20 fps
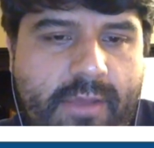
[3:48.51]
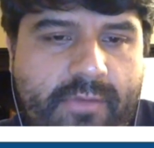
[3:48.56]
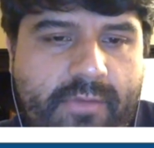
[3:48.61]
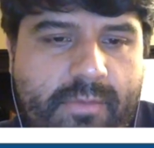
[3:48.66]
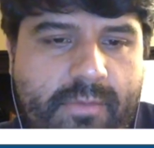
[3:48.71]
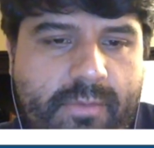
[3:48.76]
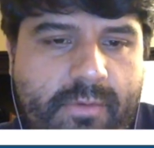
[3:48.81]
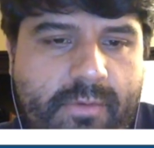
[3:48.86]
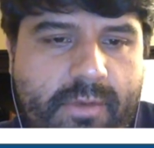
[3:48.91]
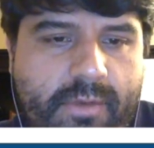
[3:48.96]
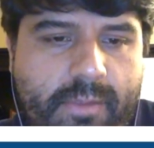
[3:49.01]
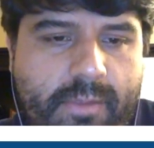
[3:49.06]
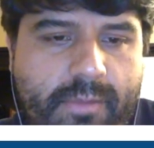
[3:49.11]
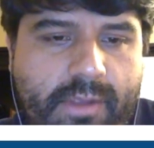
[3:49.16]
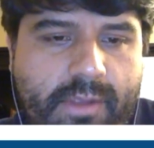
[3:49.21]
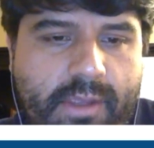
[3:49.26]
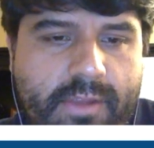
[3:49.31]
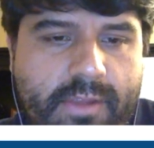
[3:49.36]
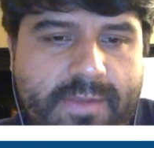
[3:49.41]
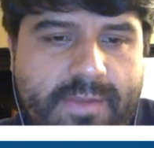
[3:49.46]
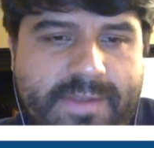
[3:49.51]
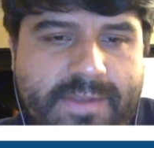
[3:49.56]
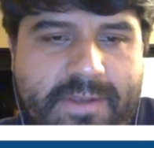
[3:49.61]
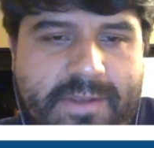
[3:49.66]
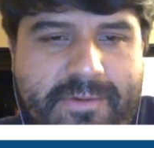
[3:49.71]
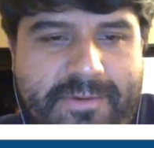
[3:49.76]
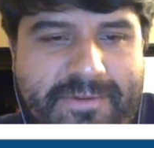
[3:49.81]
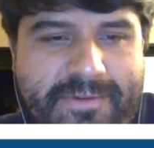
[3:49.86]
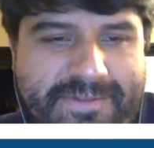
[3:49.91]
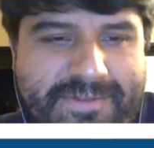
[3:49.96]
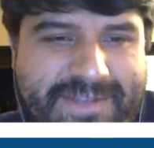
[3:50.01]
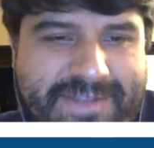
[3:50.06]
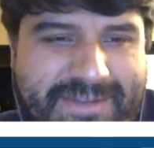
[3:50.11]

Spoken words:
to pull it up again. So hold on a